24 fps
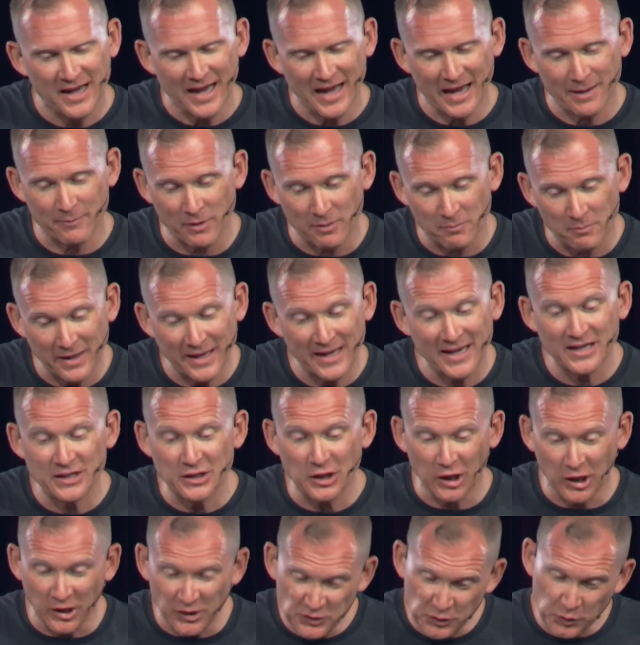am a man
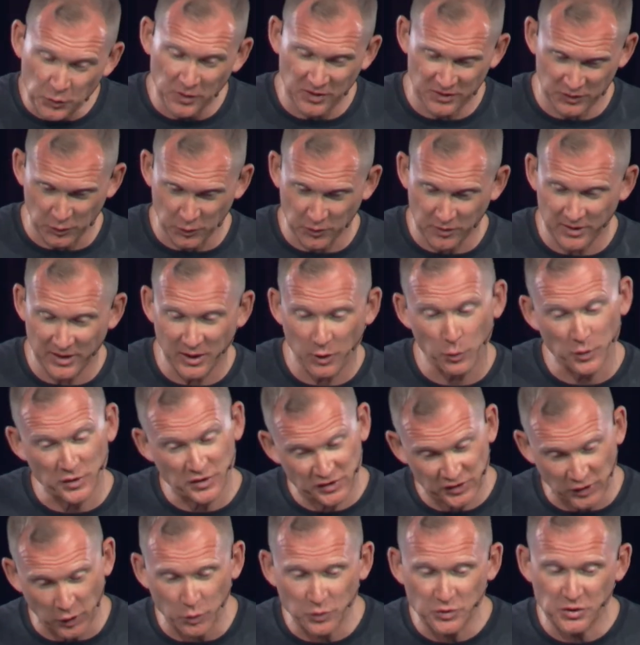under authority with
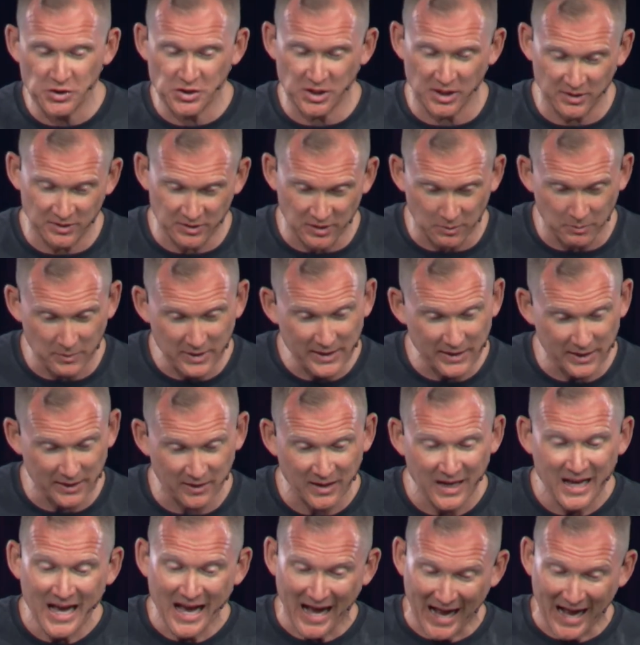soldiers under me.